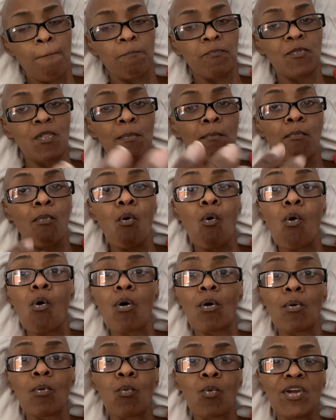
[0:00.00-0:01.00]
the
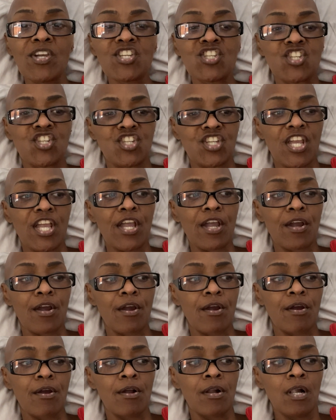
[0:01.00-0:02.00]
more we
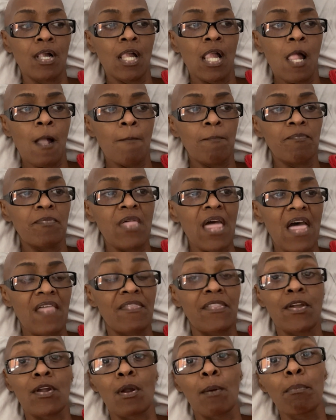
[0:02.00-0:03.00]
share
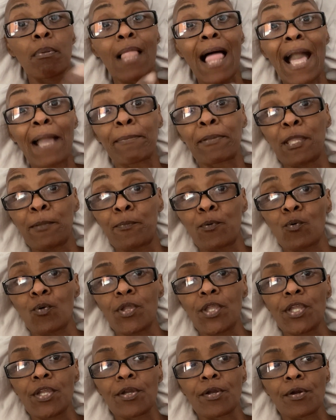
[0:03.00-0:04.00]
that there are black people
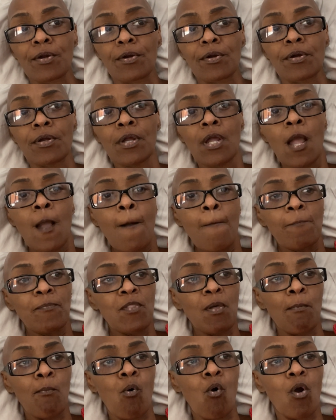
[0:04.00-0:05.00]
here,
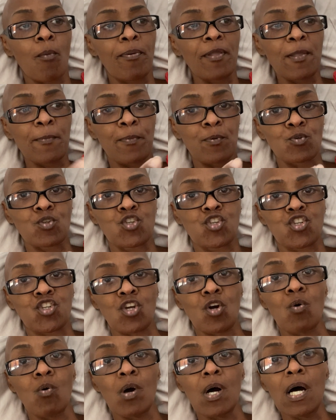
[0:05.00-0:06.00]
the more people
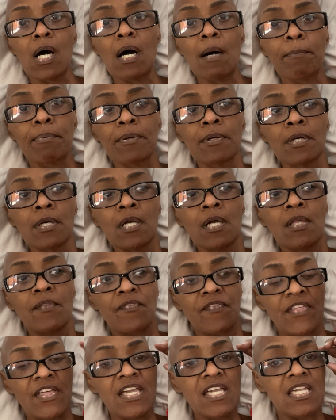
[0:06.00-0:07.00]
show up
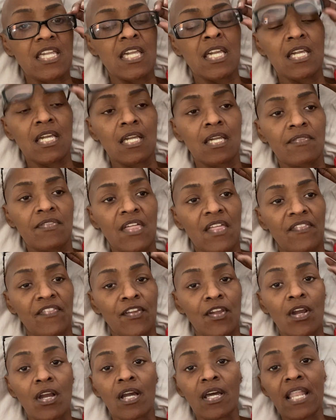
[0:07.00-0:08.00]
thinking that
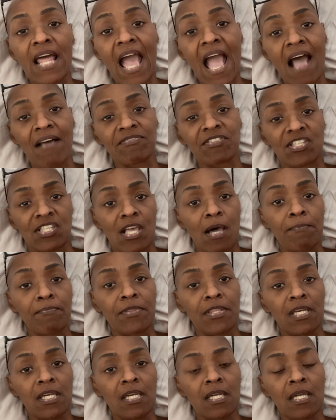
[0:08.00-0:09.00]
they're going to have
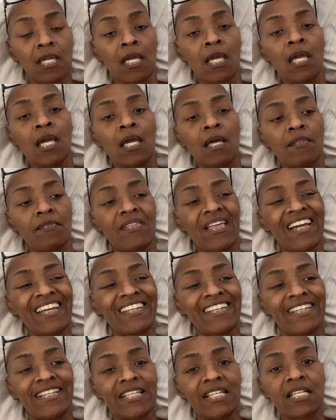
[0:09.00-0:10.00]
something they
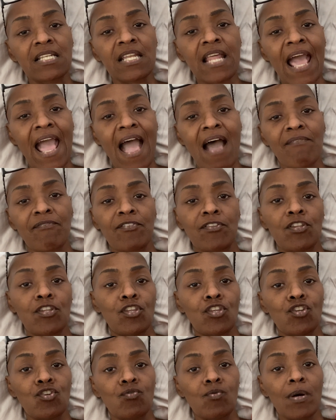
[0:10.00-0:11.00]
didn't have
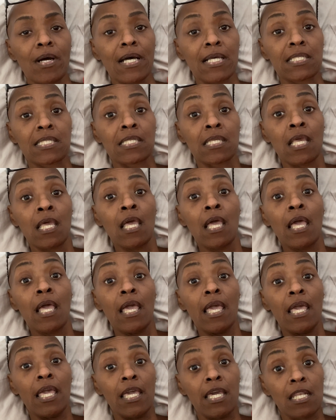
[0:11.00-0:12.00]
in the U.S.
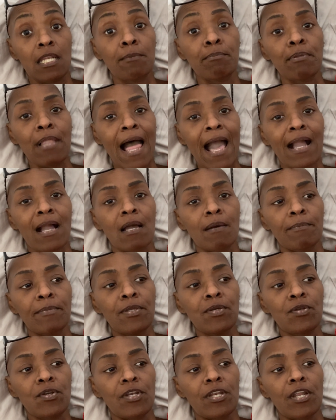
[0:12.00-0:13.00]
in a black
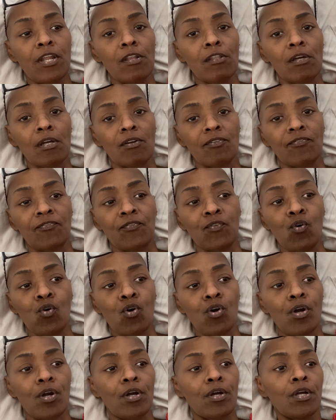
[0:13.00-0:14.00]
community. They're looking
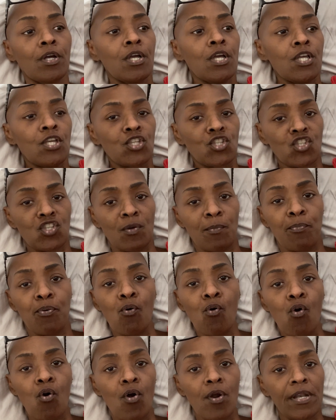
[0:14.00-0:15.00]
for
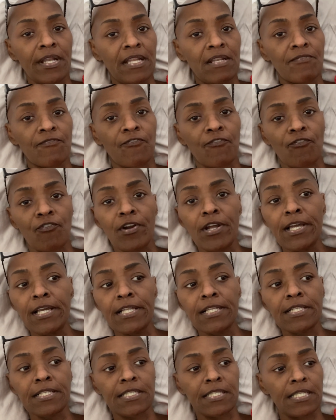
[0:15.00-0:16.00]
support and
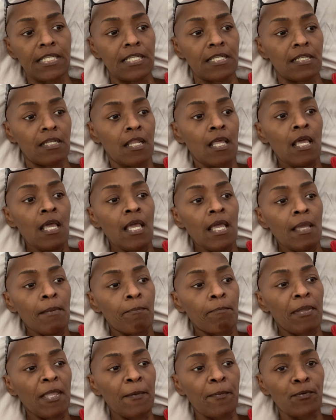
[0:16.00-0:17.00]
friends and
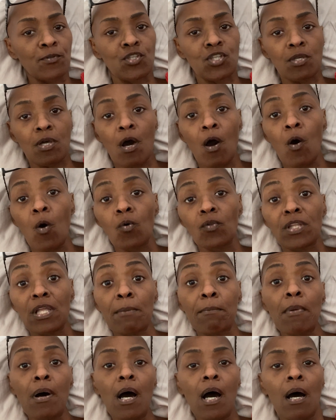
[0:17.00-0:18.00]
people to hold
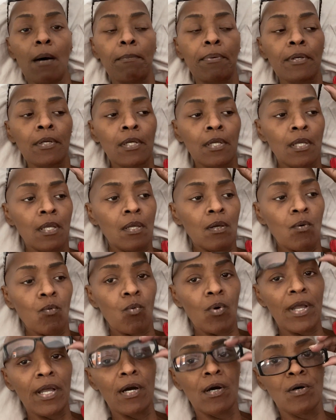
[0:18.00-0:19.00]
them up.
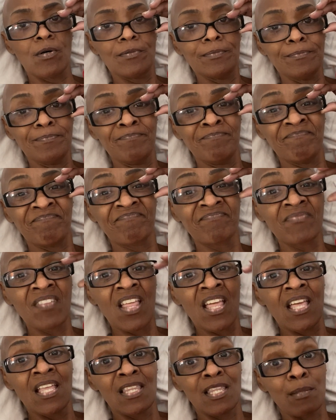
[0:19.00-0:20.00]
Well,
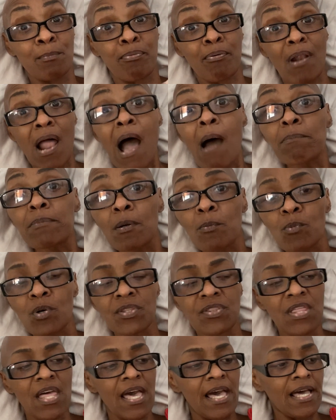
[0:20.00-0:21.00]
the problem
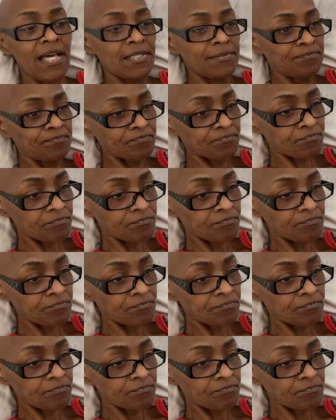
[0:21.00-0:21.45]
with that